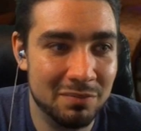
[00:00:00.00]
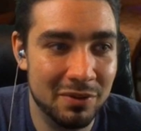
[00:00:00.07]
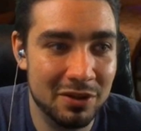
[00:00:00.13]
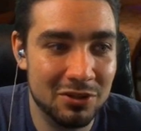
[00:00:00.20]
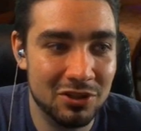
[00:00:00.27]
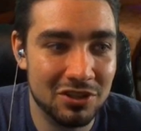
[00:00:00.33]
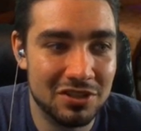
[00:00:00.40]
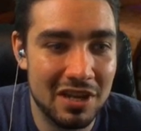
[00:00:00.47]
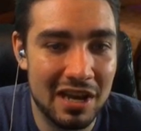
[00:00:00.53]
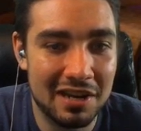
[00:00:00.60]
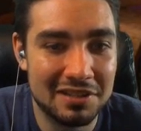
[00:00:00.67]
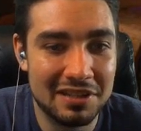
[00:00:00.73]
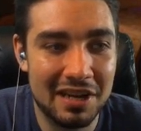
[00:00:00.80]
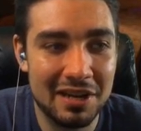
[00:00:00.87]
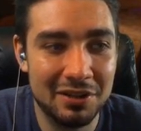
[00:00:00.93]
but just
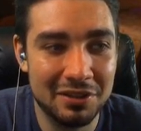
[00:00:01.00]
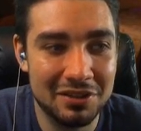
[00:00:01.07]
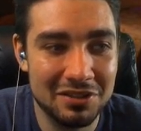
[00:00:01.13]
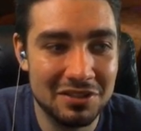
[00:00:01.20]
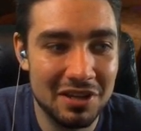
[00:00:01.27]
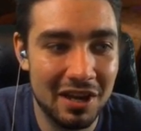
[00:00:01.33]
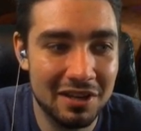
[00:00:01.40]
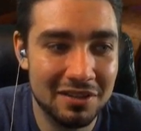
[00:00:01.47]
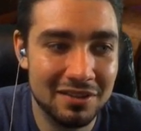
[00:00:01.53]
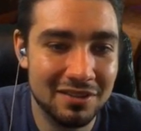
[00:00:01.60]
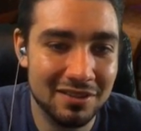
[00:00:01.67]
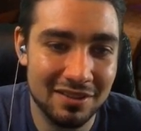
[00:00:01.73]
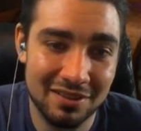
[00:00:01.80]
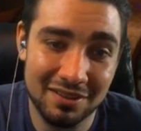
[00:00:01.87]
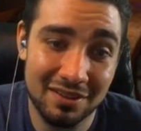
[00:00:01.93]
exiled instead.
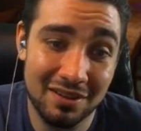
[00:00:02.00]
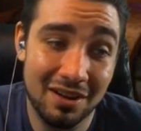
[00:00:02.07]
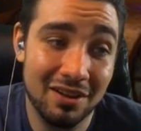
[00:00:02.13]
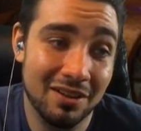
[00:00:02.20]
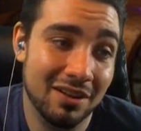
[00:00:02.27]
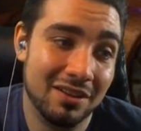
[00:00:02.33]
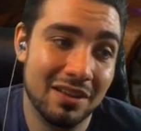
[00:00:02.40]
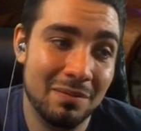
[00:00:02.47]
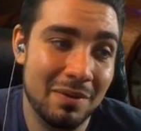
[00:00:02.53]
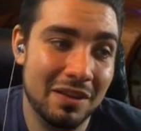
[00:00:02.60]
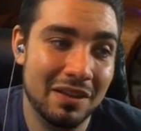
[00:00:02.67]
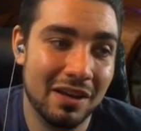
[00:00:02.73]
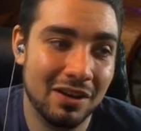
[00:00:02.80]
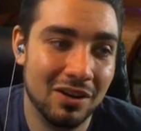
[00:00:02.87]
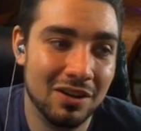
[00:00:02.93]
And then, oh look, they made
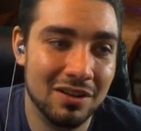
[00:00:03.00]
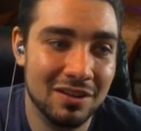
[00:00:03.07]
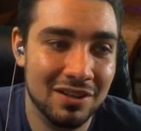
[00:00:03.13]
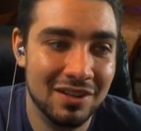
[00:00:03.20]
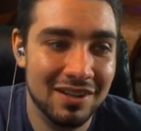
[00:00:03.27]
that card.